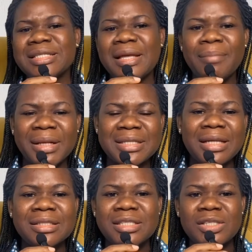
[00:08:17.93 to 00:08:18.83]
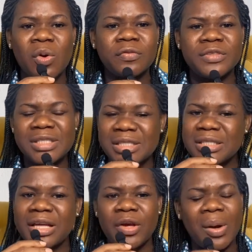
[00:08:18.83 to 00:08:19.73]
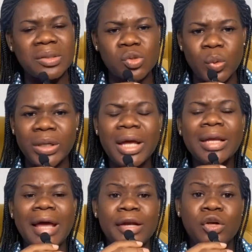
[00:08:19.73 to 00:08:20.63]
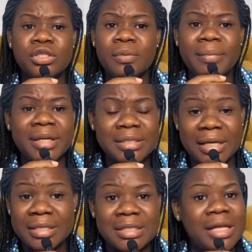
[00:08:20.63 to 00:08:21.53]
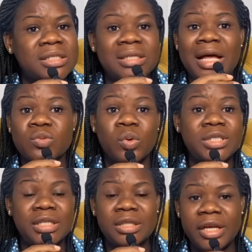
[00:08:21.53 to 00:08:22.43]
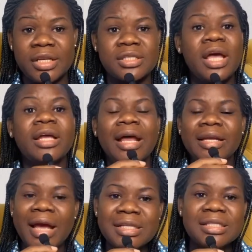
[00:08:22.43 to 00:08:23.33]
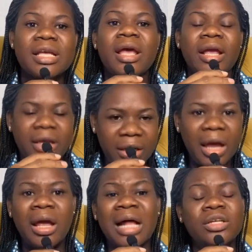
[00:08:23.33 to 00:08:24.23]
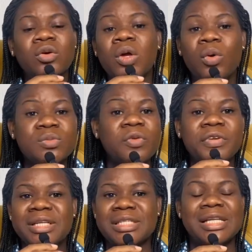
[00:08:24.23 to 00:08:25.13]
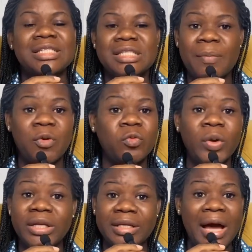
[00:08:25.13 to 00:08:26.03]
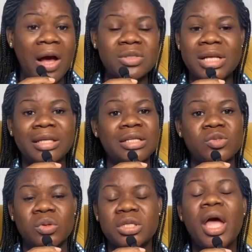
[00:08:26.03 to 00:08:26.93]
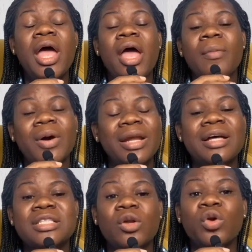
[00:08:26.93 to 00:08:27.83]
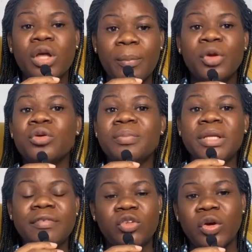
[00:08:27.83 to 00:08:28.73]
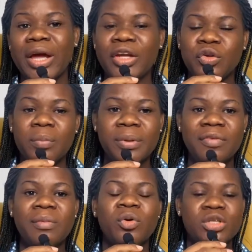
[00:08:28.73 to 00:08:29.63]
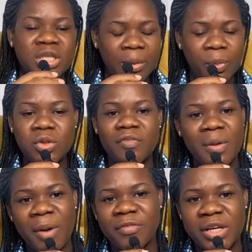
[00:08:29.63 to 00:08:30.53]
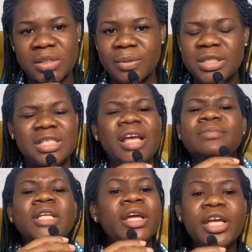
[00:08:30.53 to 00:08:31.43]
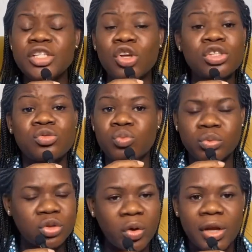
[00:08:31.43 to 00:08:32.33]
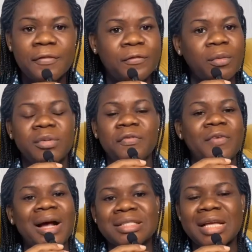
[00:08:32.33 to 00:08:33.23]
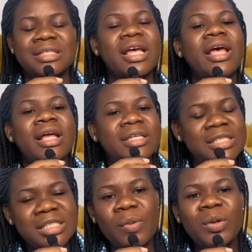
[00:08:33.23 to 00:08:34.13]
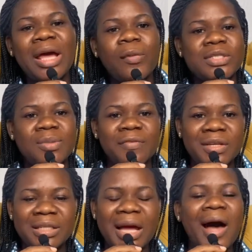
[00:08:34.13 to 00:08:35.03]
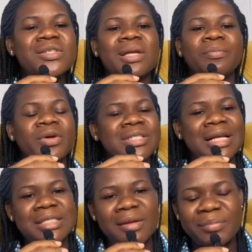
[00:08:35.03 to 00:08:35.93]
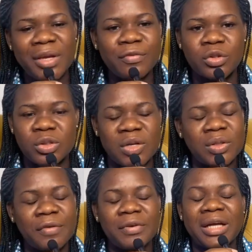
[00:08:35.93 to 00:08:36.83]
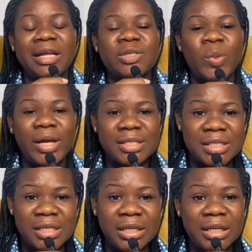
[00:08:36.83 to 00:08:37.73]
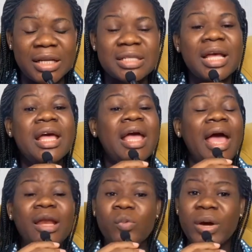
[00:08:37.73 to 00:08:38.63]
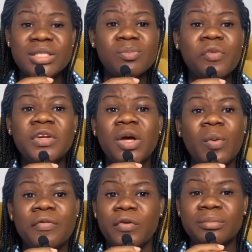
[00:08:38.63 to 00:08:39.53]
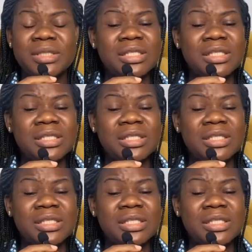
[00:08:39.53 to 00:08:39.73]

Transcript: the same mentality of this thing that you are doing, that it doesn't make sense. That's what he thinks. That yes, Adekunle was moving a certain type of way in the house, and that is what Ebukana said. Okay, but you believe Doin and you don't believe him, because both of them have explained. He's saying he's just talking from the fact that it's the same way that he was behaving in the house. He brought that same behavior to South Africa. That's why he's saying that. Anyways, moving away from